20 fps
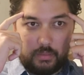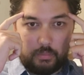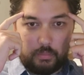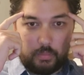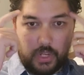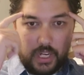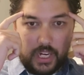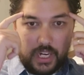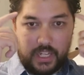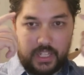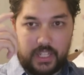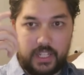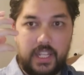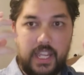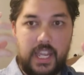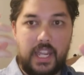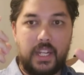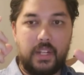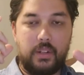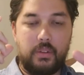brain,
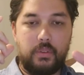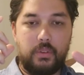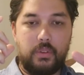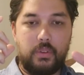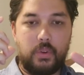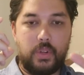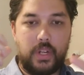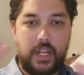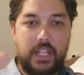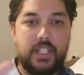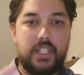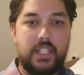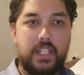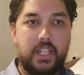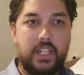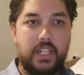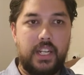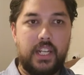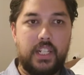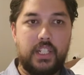that creates a
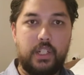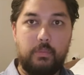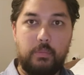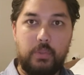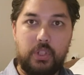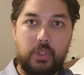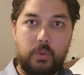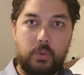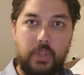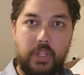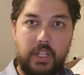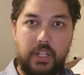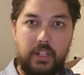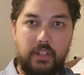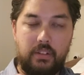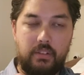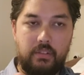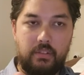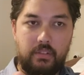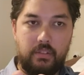connection
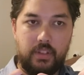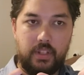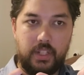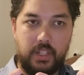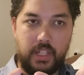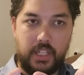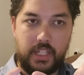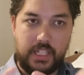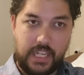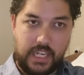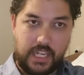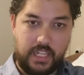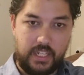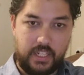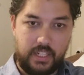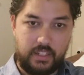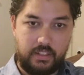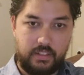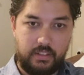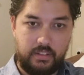between the
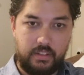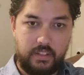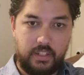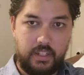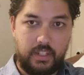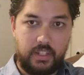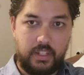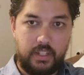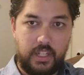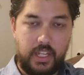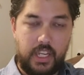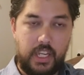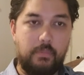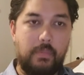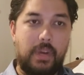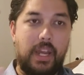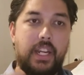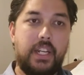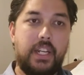data and my